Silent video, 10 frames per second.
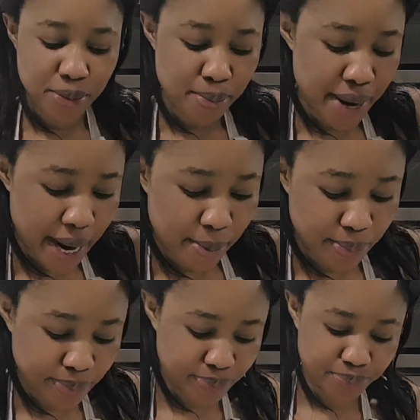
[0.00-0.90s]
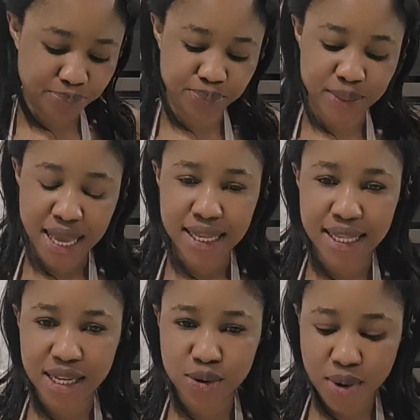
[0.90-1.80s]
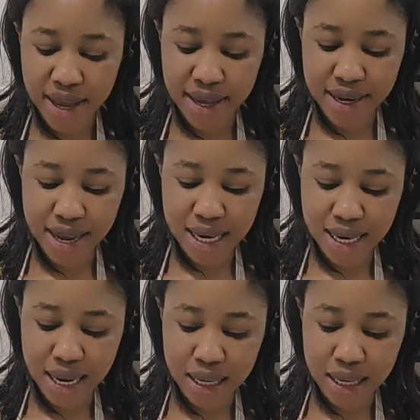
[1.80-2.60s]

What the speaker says: ma'am. Then go ahead and